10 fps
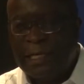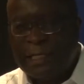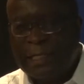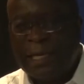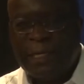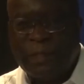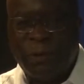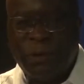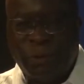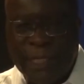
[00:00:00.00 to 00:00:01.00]
Secondly,
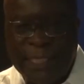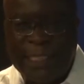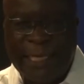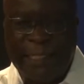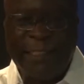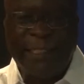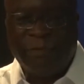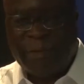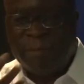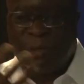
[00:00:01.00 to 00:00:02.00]
on windy days,
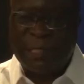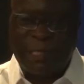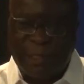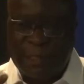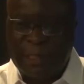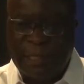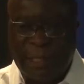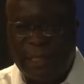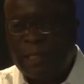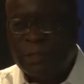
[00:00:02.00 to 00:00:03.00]
if you're breathing this thing
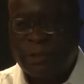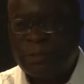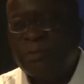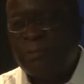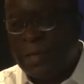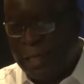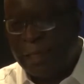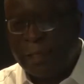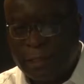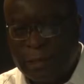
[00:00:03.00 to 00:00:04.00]
here, it's not good for your
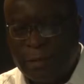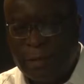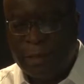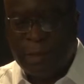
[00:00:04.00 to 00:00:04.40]
health and so on.